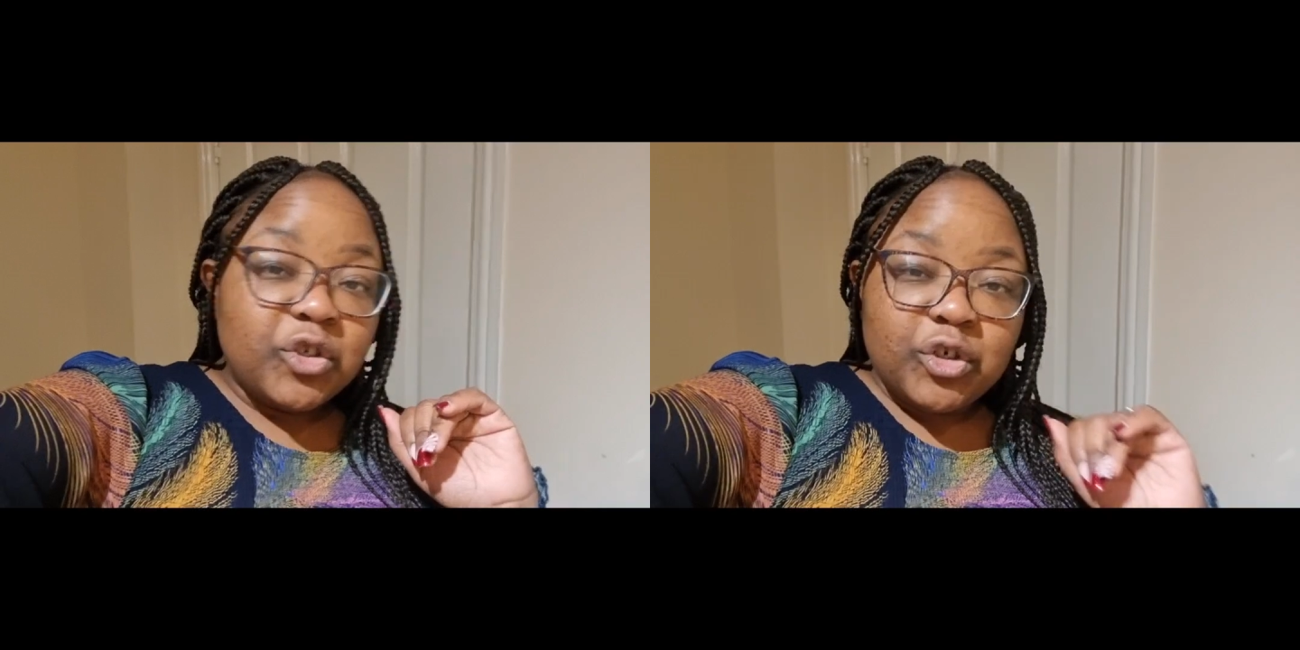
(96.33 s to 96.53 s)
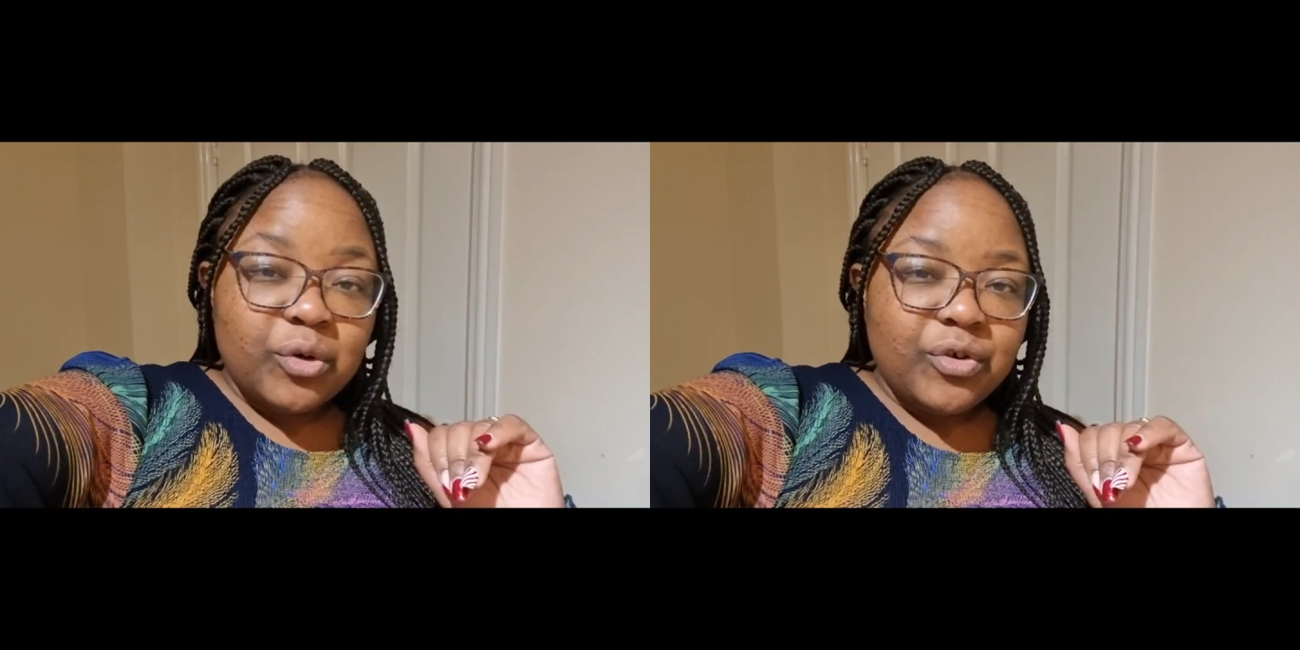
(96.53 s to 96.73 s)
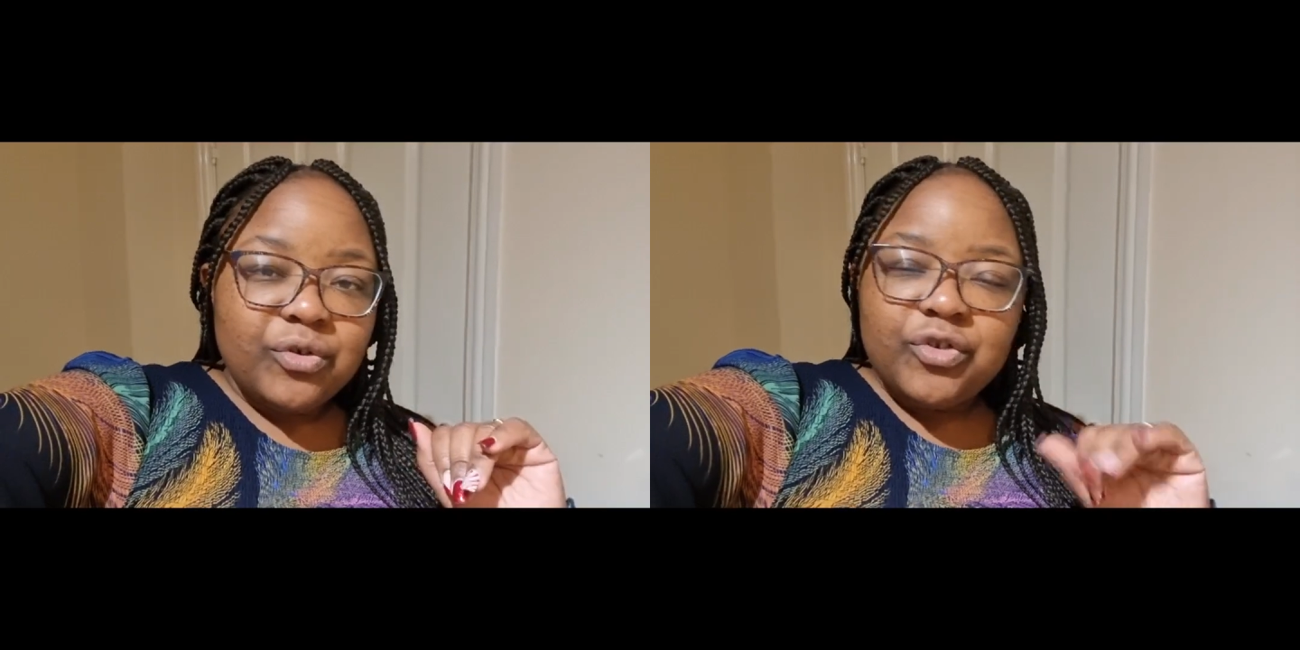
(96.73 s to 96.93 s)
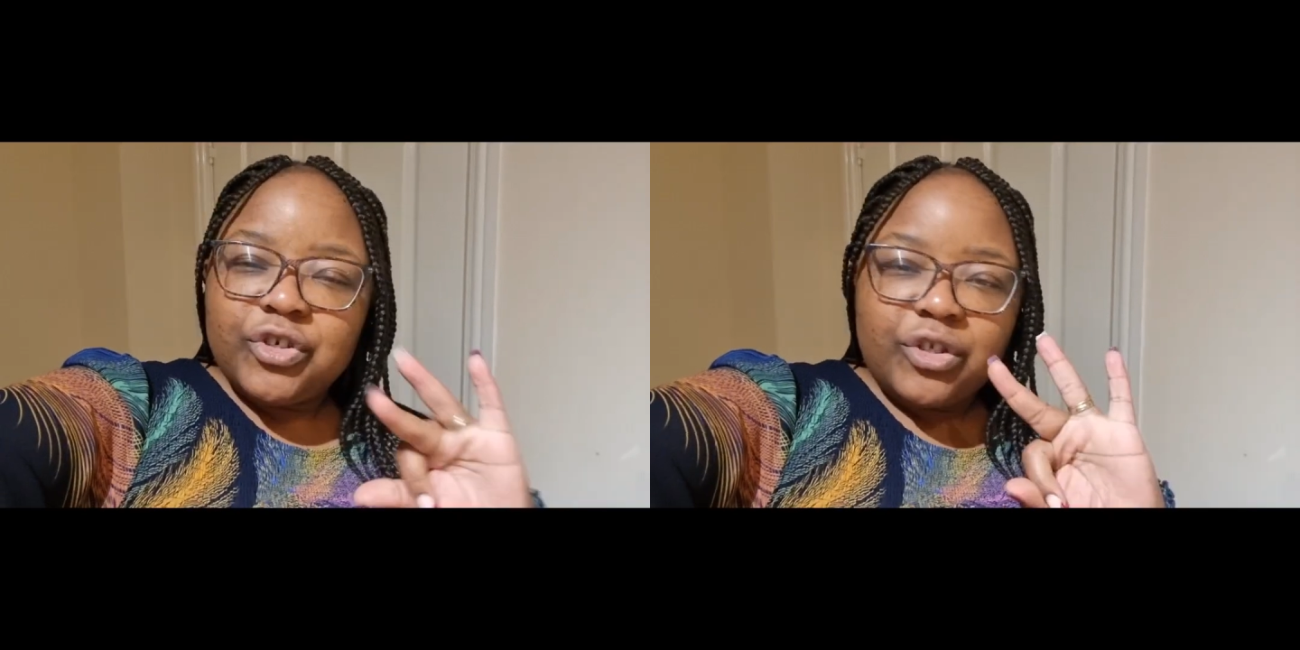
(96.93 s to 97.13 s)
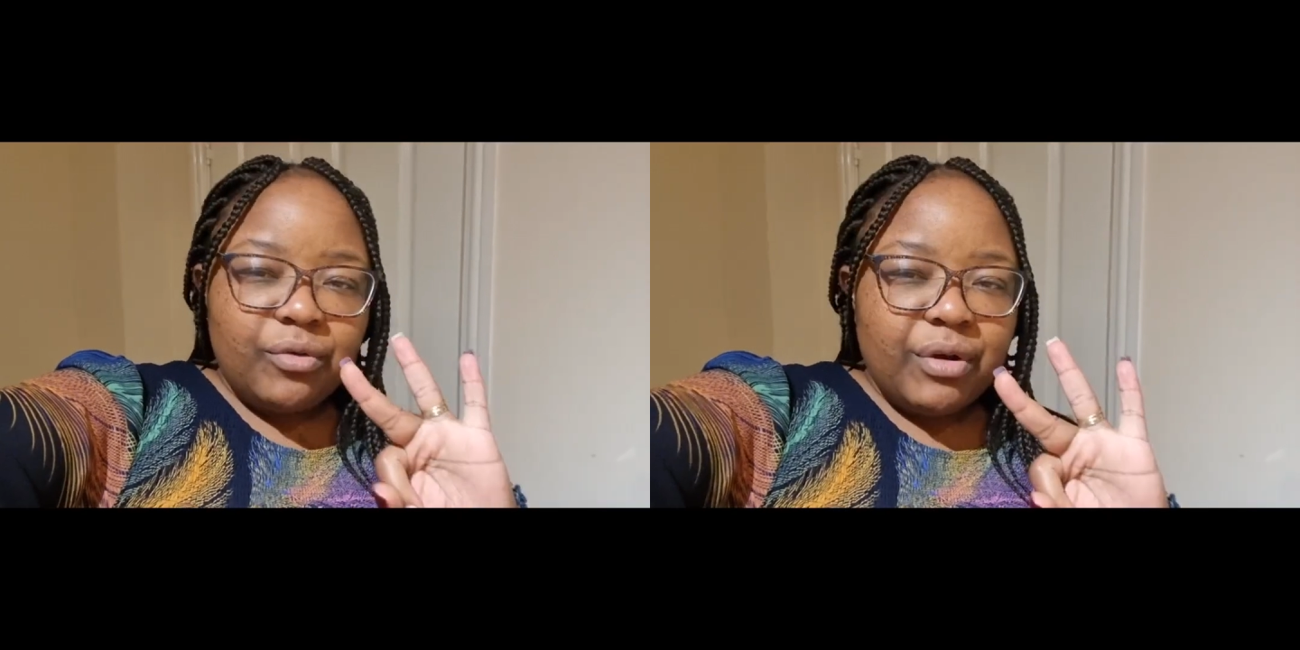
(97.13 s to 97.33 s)
show you
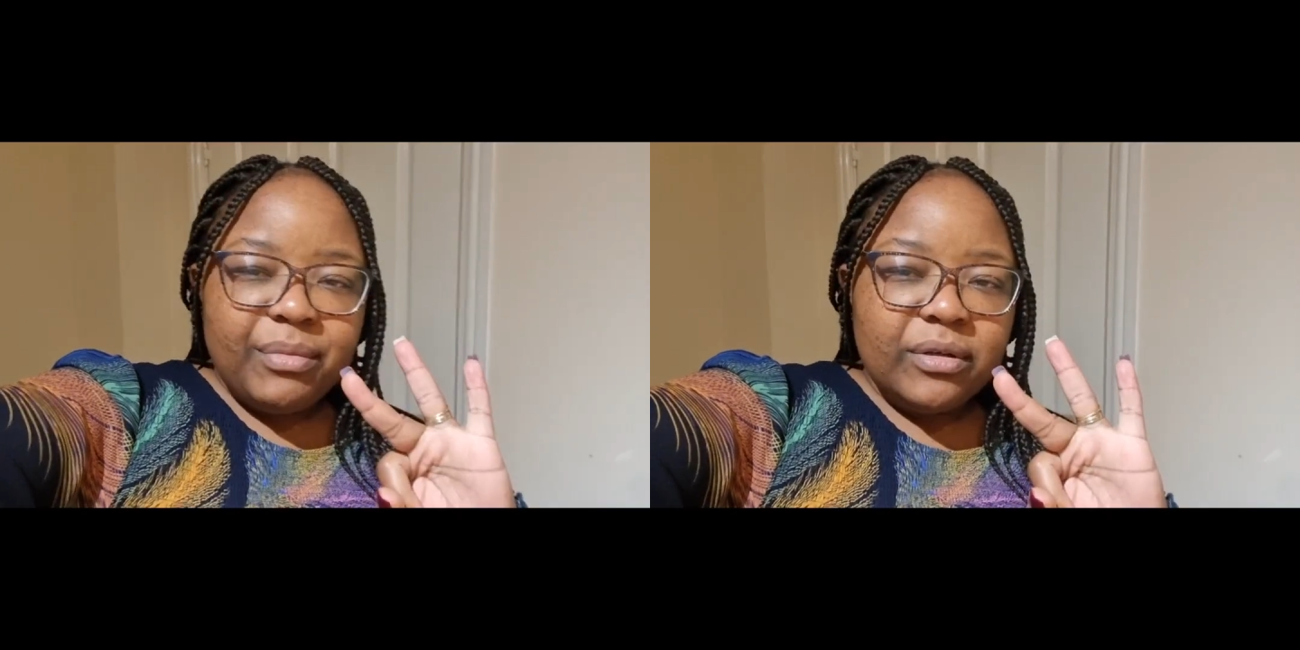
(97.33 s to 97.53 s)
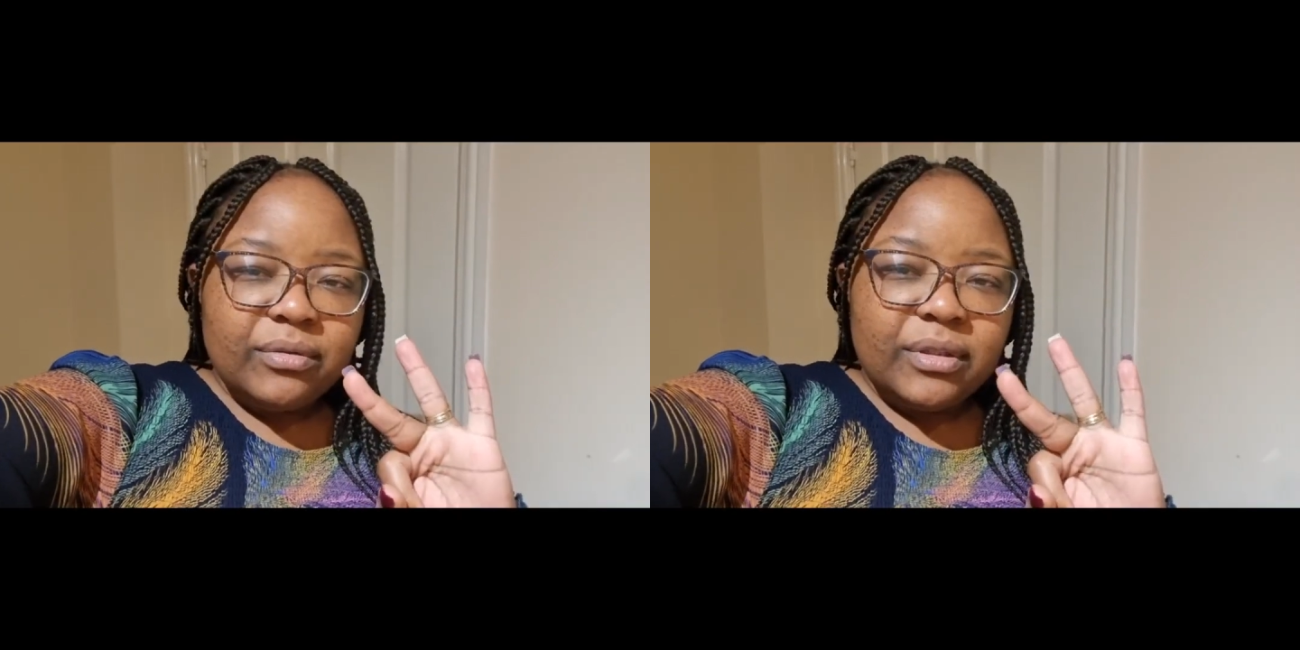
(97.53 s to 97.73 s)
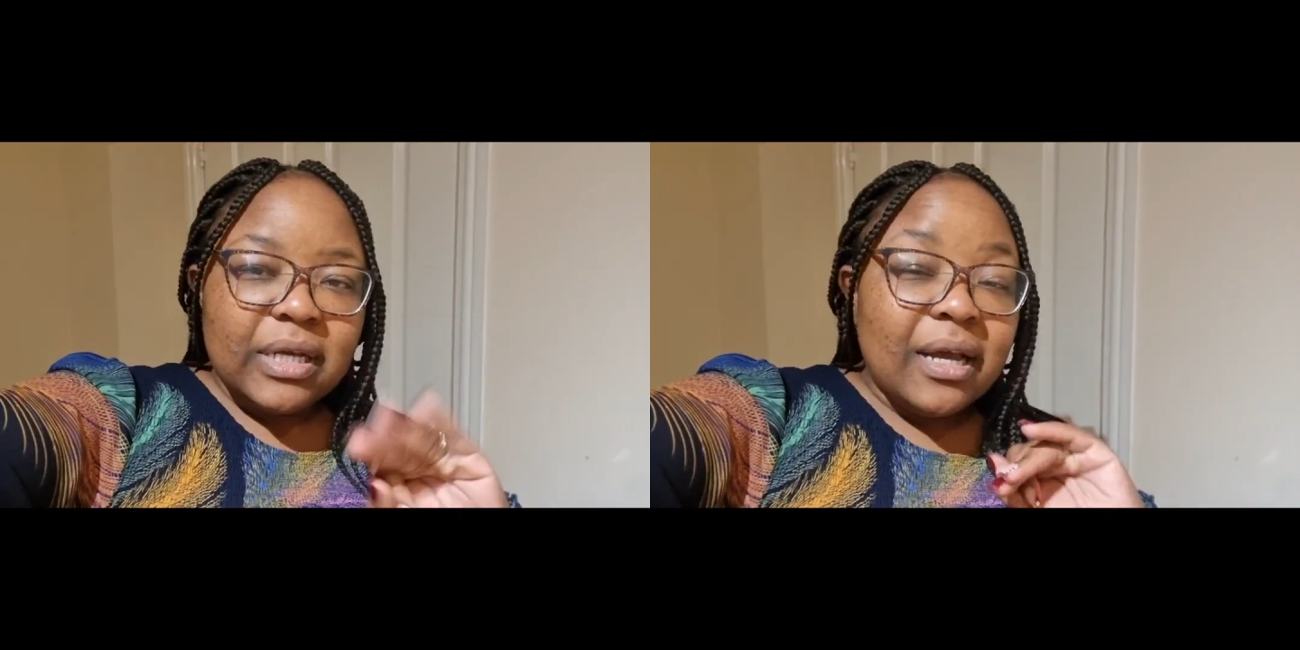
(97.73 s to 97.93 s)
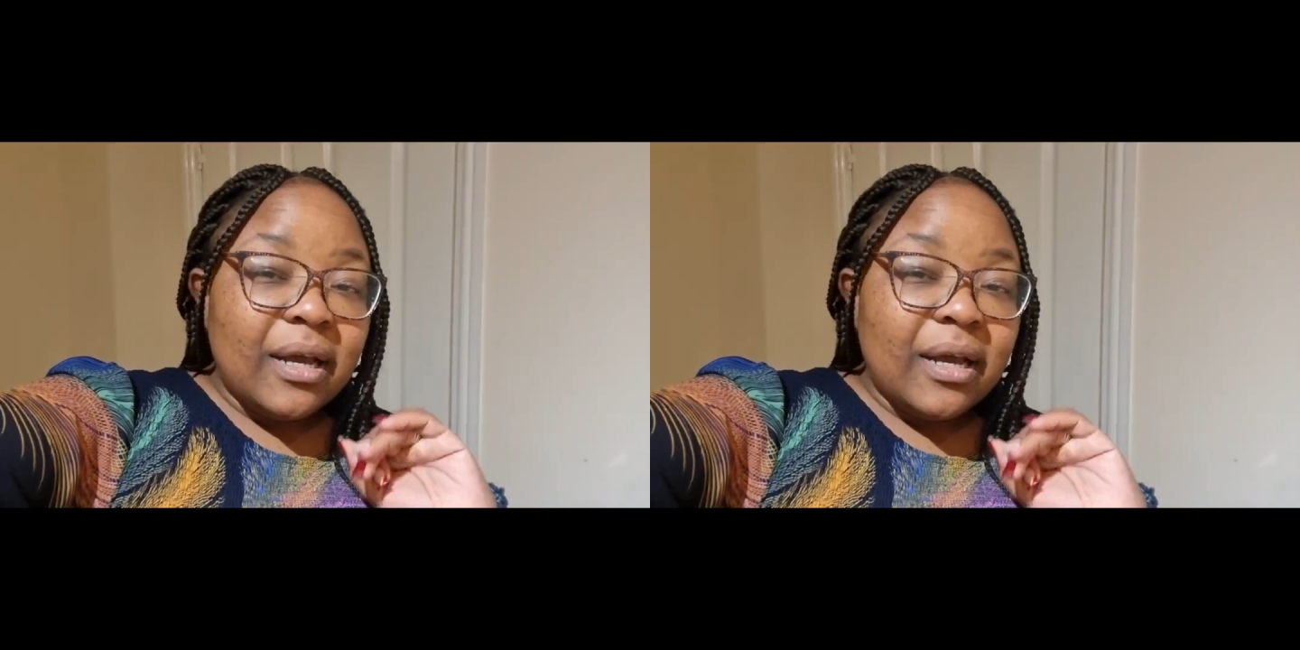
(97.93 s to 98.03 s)
just three meals